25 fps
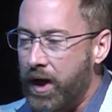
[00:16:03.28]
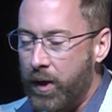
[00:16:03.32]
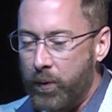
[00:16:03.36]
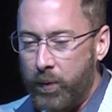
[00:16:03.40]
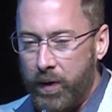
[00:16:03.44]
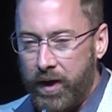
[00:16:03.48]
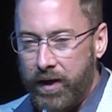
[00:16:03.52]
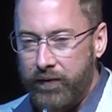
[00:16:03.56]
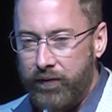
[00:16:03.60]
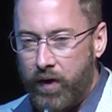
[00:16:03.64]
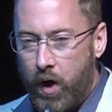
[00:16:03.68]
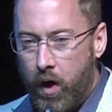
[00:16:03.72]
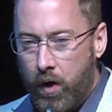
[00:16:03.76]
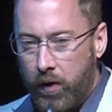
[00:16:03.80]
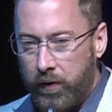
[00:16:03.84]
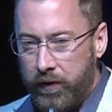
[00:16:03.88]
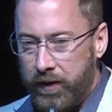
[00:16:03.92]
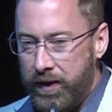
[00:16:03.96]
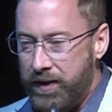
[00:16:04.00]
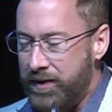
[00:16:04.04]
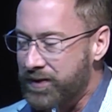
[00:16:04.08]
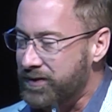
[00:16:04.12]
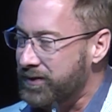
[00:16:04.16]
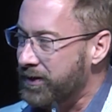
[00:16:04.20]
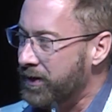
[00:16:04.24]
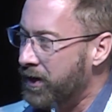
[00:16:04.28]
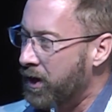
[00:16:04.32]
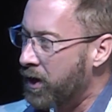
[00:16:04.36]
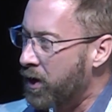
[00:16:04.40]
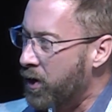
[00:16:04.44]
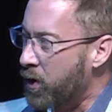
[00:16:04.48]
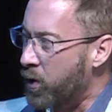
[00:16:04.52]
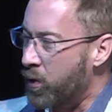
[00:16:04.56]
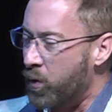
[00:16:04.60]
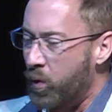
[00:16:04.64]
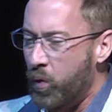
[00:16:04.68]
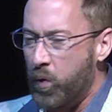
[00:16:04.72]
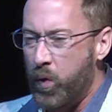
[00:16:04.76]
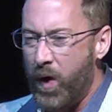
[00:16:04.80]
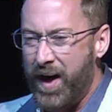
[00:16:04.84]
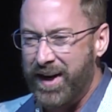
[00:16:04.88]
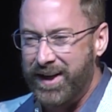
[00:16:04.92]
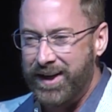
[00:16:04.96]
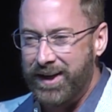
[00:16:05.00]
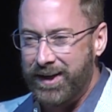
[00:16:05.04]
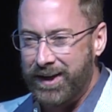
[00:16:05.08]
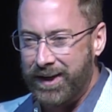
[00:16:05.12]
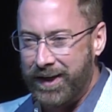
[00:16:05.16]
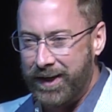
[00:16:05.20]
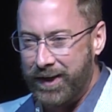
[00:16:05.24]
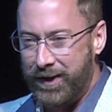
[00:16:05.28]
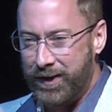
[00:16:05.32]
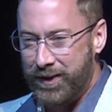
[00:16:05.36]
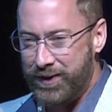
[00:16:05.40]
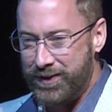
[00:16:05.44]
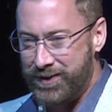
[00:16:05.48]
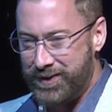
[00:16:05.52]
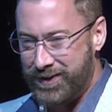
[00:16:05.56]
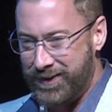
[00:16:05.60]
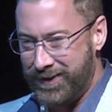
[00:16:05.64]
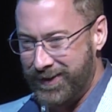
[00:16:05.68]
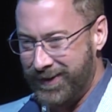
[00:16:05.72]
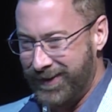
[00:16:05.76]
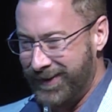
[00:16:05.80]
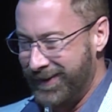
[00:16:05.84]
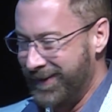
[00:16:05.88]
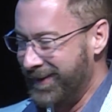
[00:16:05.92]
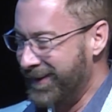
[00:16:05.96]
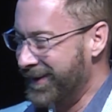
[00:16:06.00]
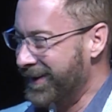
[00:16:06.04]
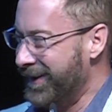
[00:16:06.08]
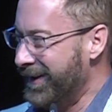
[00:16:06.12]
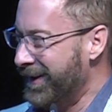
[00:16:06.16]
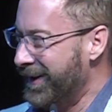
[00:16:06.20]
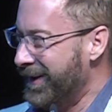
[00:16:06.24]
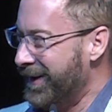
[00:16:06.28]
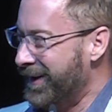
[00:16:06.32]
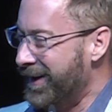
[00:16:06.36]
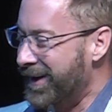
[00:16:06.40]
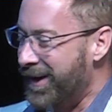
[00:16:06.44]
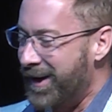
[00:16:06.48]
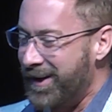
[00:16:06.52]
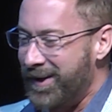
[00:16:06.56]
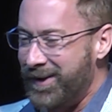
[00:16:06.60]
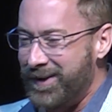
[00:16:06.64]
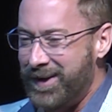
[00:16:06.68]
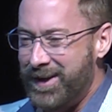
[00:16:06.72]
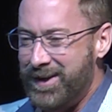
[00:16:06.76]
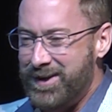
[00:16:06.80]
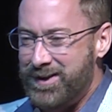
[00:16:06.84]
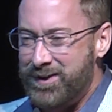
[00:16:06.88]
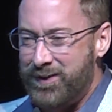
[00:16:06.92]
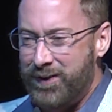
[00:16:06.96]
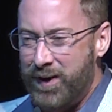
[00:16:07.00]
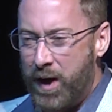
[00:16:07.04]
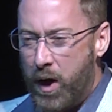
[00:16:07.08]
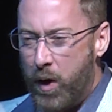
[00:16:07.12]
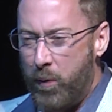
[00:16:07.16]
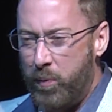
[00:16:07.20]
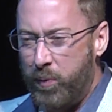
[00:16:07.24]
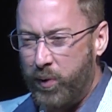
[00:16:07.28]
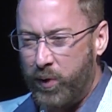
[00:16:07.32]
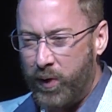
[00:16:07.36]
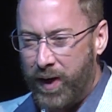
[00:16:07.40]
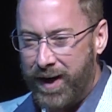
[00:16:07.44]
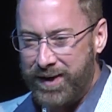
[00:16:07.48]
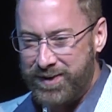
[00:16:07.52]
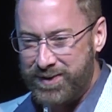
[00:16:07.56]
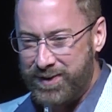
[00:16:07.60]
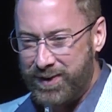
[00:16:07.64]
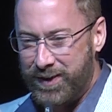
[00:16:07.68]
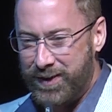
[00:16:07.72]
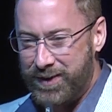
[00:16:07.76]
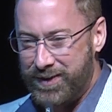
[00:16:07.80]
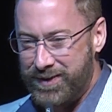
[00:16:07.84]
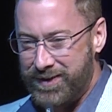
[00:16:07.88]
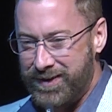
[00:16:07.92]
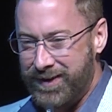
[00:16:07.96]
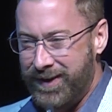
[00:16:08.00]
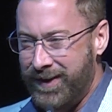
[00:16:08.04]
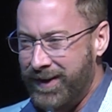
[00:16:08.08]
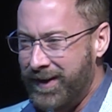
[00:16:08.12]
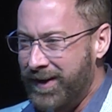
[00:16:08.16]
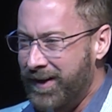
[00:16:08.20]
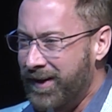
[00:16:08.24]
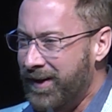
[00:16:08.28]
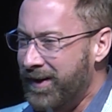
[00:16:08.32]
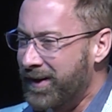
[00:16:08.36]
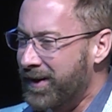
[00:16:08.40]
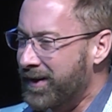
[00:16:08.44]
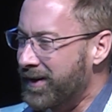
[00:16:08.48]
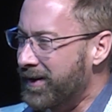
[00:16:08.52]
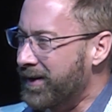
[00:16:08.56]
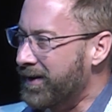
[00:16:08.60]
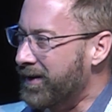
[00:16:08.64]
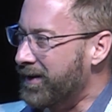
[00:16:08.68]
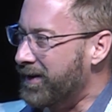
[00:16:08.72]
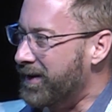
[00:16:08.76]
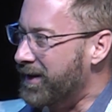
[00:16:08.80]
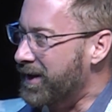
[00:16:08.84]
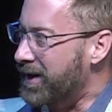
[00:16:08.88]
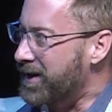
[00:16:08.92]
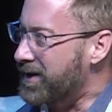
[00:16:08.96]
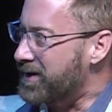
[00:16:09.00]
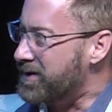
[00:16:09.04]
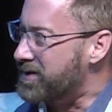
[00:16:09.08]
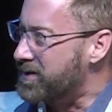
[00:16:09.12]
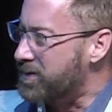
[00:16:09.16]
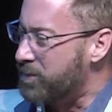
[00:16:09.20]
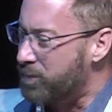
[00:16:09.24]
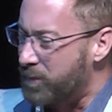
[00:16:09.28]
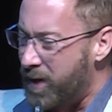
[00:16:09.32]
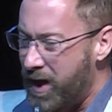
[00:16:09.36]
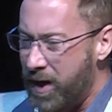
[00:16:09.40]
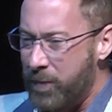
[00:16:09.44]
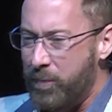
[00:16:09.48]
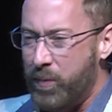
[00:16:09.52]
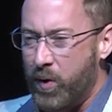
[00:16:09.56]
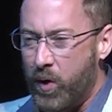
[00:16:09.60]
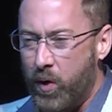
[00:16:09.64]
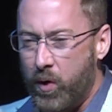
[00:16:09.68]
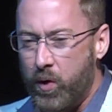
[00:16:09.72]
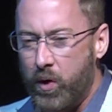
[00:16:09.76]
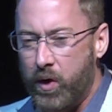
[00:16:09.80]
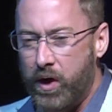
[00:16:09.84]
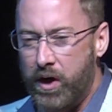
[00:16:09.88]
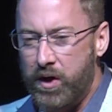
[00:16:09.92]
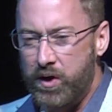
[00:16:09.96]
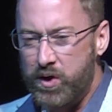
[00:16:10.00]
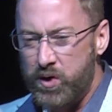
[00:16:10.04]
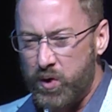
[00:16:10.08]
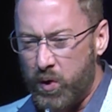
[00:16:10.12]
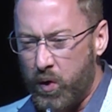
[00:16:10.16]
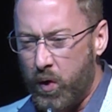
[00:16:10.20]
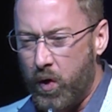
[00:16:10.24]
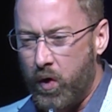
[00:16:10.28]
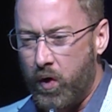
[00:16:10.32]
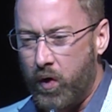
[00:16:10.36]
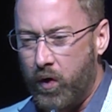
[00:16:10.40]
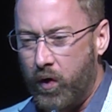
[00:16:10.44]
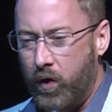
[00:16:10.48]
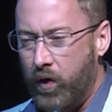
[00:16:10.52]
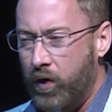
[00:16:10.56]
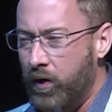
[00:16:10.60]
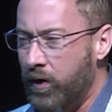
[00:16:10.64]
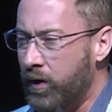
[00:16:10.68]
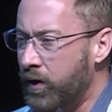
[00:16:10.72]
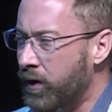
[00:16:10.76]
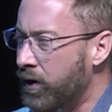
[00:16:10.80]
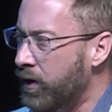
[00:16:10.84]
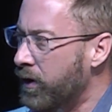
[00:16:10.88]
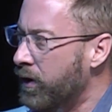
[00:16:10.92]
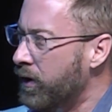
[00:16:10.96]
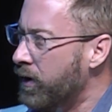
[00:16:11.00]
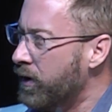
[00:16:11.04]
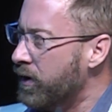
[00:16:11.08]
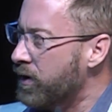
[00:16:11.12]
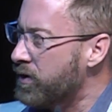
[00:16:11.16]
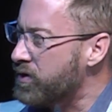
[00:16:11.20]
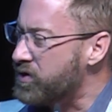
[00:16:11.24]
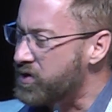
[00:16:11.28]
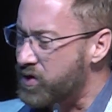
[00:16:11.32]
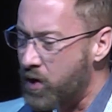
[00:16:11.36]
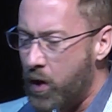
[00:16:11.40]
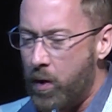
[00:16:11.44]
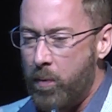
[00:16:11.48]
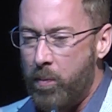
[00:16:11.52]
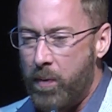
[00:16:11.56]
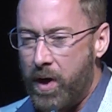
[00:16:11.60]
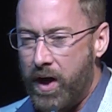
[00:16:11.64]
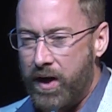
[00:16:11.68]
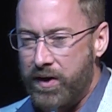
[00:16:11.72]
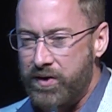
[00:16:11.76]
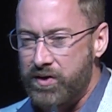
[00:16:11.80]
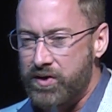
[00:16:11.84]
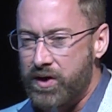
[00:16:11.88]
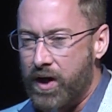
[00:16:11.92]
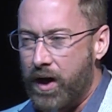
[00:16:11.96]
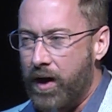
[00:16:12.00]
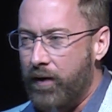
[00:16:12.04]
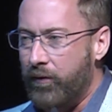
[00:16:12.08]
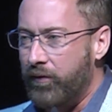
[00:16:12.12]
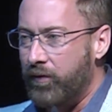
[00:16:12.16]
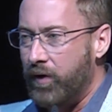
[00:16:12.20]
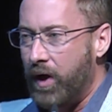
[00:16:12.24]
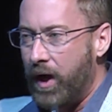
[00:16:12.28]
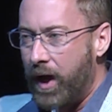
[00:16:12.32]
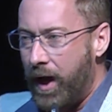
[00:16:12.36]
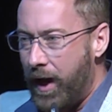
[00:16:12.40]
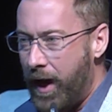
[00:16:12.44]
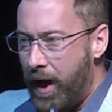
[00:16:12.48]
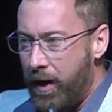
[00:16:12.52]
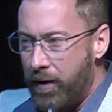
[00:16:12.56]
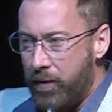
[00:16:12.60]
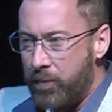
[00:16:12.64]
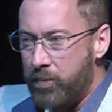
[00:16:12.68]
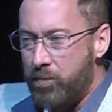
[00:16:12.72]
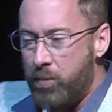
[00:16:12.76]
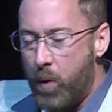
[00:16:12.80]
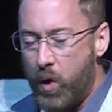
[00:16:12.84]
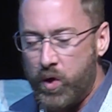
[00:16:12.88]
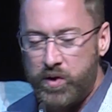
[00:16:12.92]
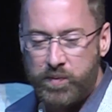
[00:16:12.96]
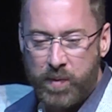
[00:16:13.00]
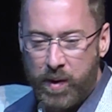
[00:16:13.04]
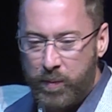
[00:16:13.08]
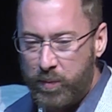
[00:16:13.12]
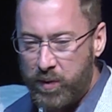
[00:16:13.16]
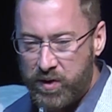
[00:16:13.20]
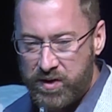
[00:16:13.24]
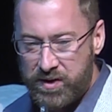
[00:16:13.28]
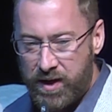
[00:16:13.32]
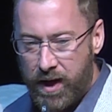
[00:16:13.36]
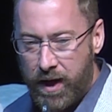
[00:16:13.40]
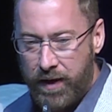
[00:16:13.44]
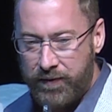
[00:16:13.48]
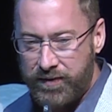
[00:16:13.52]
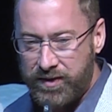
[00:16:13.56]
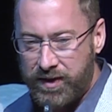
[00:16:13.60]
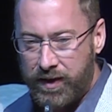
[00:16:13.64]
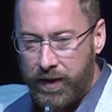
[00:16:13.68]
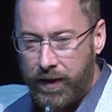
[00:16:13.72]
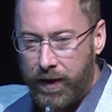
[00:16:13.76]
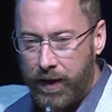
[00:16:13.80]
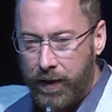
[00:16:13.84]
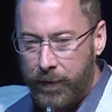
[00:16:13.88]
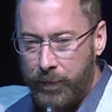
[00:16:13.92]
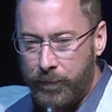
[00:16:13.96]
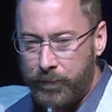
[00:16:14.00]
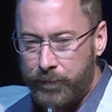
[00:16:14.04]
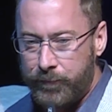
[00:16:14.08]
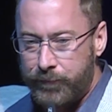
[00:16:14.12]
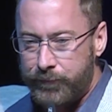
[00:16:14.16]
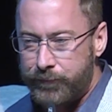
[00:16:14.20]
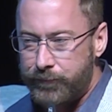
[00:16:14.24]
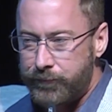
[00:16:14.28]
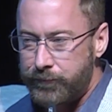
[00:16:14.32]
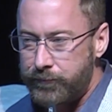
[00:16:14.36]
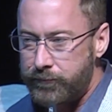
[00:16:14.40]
we'll get rid of all these regulators, these oppressors, these people who control so much of most people's lives today.